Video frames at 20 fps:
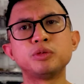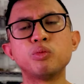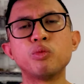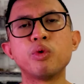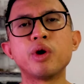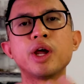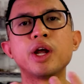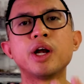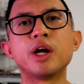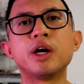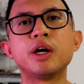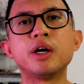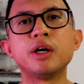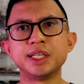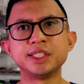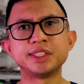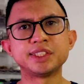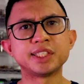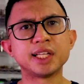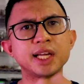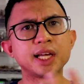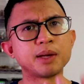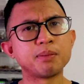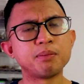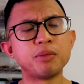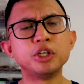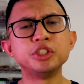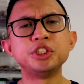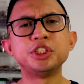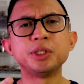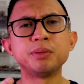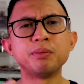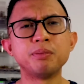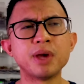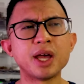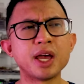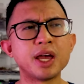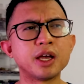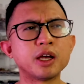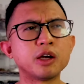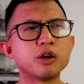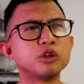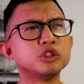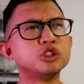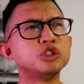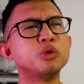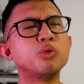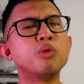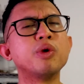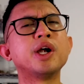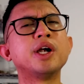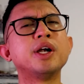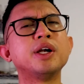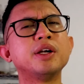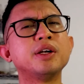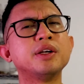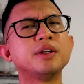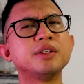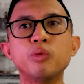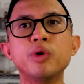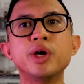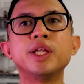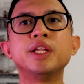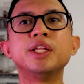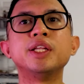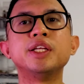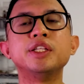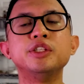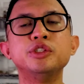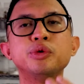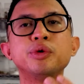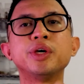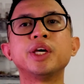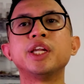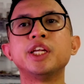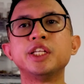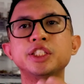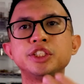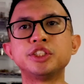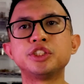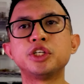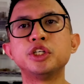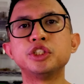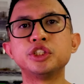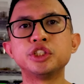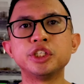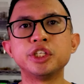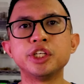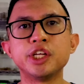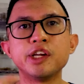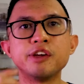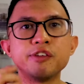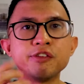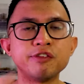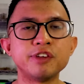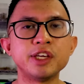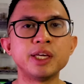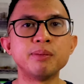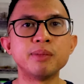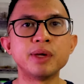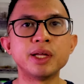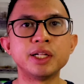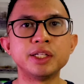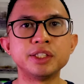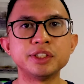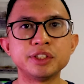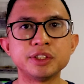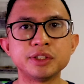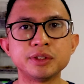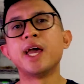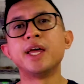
where it's like a punching bag to where when doing an insertion in a female's.